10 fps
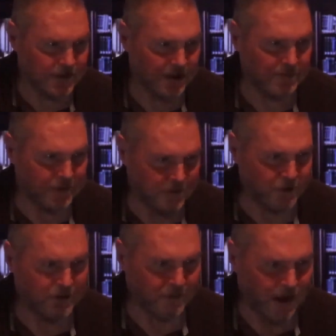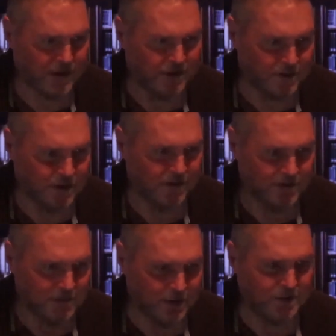is set before the righteous
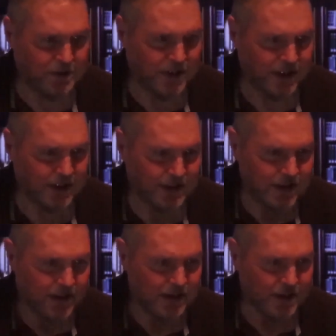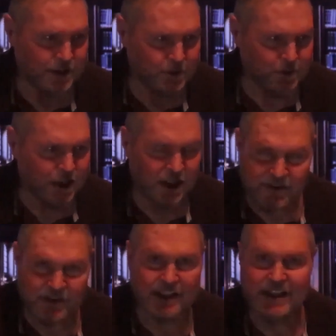servant Moshe, the new
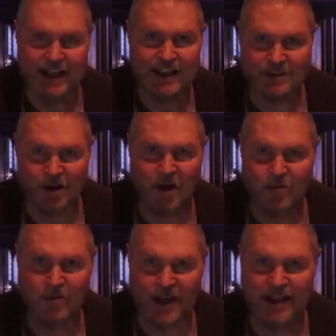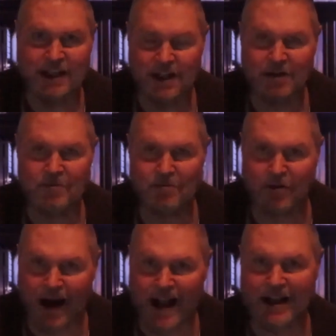covenant has already
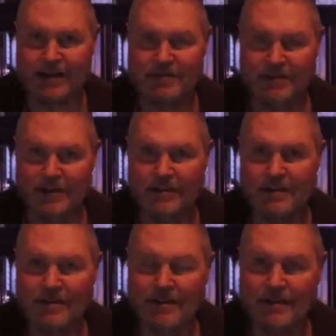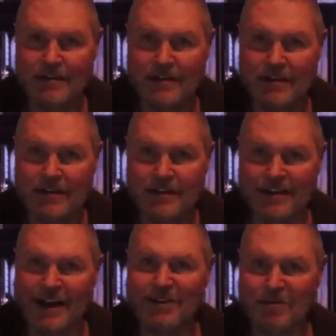arrived.
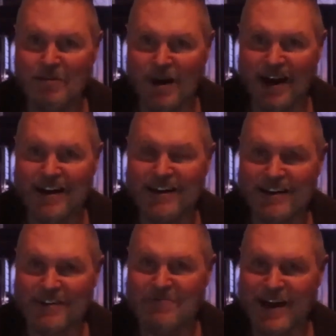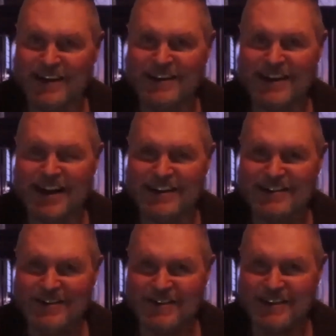That's why in
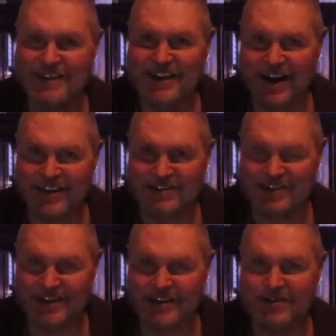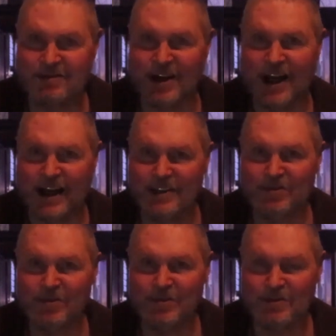Malachi 3, God says, the
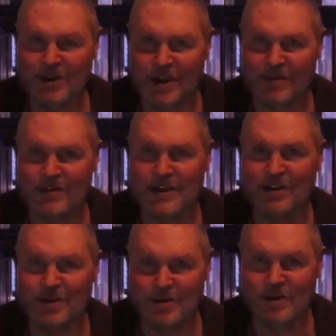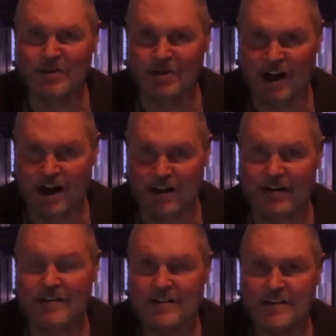angel of the covenant you
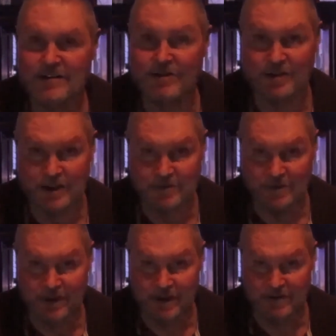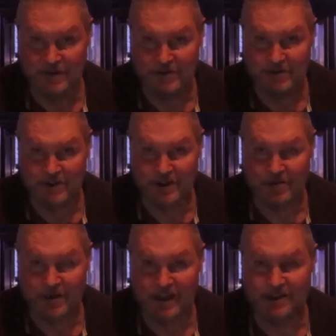desire, sin forgiveness
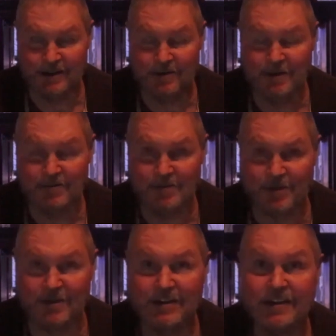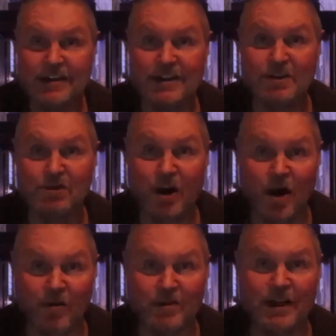in Jeremiah 31,
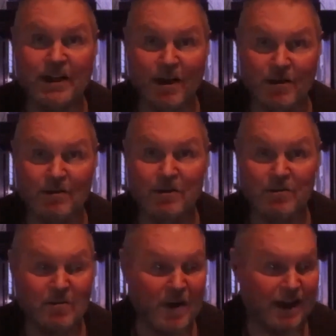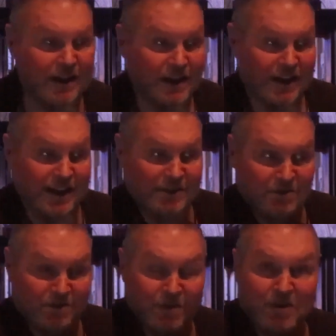is already on the way.
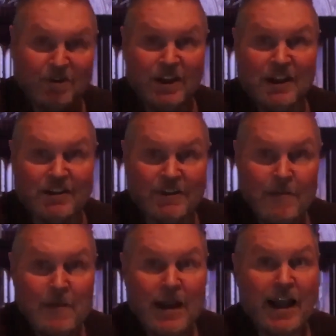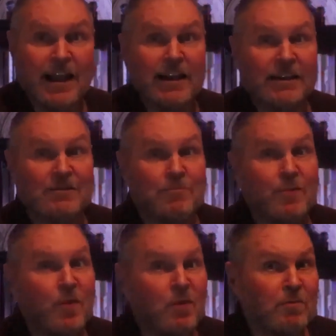It's for this. And
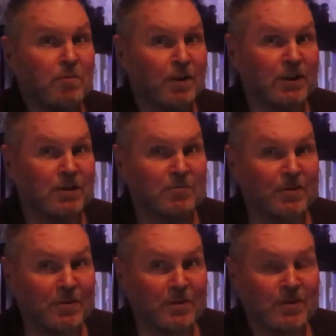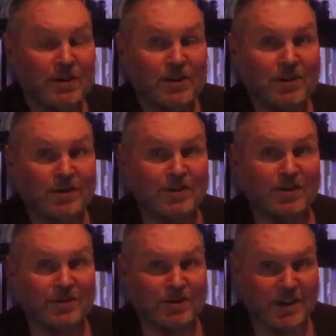it's more applicable
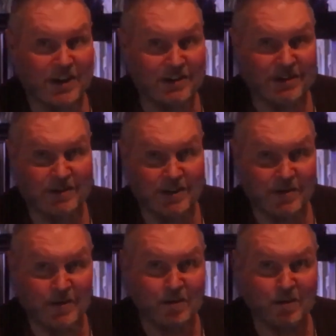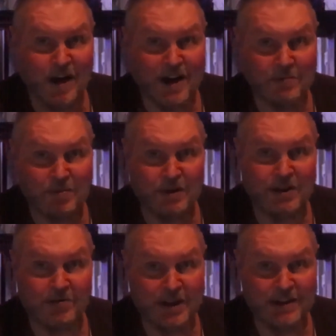to Jesus if you try to
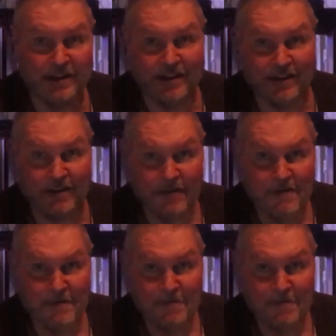put him in there.